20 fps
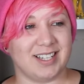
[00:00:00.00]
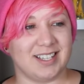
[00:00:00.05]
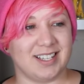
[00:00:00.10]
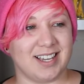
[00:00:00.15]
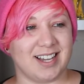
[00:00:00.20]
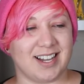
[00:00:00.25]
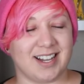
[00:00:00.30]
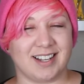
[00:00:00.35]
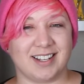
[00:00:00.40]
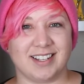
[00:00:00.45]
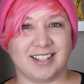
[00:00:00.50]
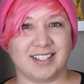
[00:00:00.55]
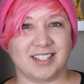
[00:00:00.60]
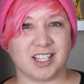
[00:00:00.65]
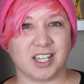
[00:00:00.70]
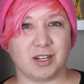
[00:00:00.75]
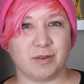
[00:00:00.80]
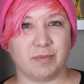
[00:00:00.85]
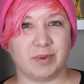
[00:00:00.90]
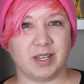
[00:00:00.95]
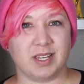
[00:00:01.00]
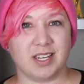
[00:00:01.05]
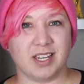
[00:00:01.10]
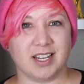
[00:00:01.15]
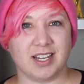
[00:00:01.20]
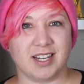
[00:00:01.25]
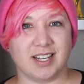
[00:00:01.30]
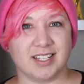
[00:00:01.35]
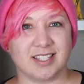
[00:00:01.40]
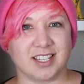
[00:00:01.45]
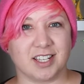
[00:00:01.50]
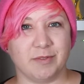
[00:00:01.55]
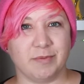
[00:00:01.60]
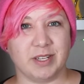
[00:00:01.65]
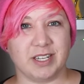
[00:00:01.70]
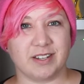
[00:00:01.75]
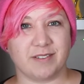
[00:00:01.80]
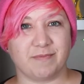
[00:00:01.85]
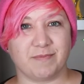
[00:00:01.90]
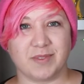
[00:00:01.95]
Yeah, it's going to be
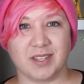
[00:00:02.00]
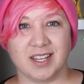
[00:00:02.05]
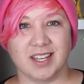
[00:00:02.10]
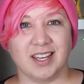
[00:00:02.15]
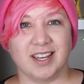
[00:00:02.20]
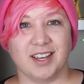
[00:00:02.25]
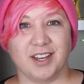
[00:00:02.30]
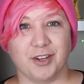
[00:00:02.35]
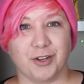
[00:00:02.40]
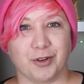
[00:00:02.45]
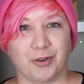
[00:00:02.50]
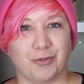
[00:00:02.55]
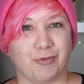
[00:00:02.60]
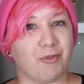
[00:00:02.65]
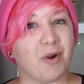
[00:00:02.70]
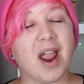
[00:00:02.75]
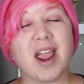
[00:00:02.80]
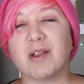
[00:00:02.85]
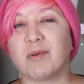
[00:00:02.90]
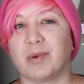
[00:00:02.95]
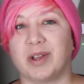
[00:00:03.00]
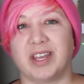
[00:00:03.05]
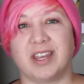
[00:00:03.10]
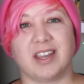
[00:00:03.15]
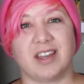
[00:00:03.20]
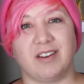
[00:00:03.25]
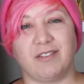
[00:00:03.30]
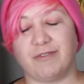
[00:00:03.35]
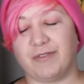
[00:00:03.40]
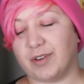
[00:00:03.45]
a great weekend,